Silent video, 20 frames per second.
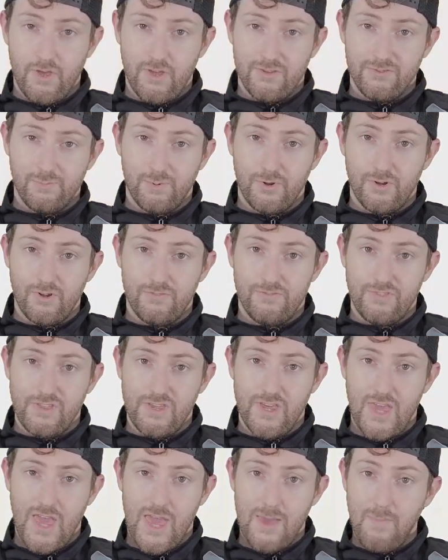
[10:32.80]
as part of
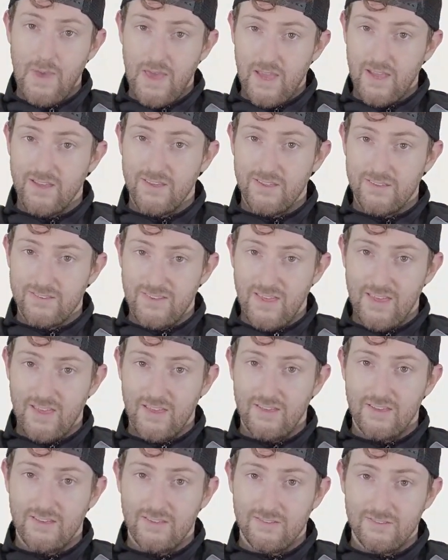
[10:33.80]
the Apex
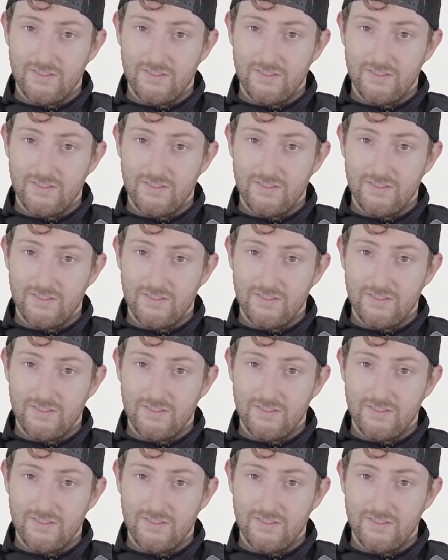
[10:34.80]
Tech.